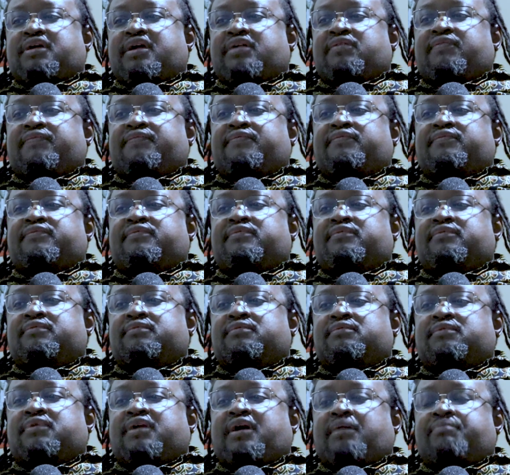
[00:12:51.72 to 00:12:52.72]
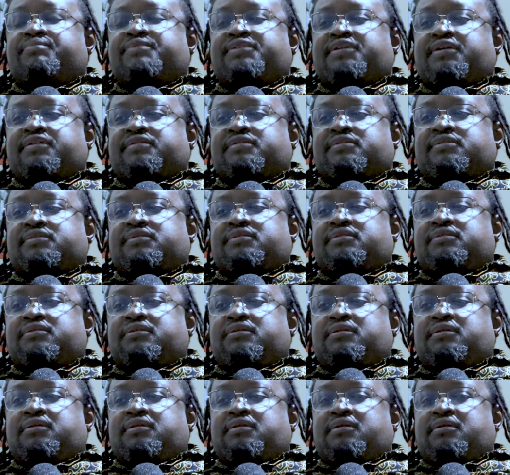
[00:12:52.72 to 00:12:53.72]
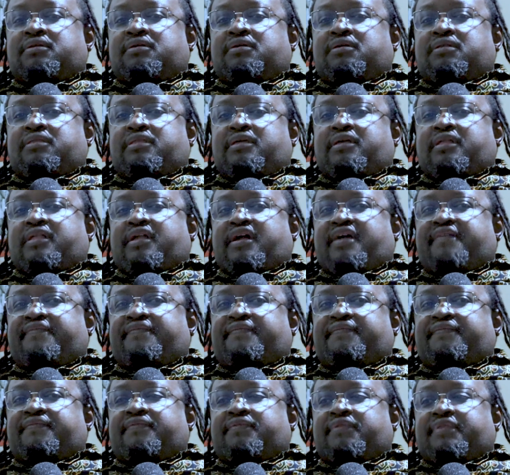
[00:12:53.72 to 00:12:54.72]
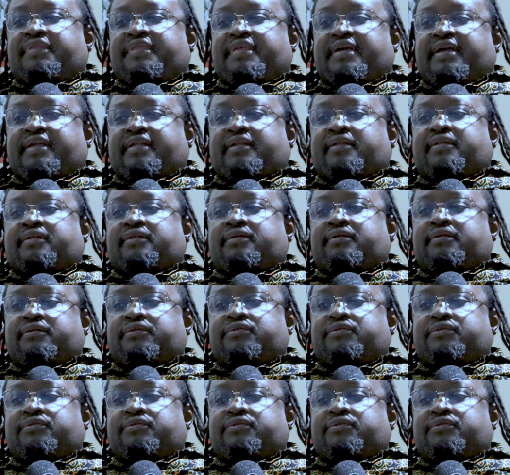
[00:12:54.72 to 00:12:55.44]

kind of captures the life then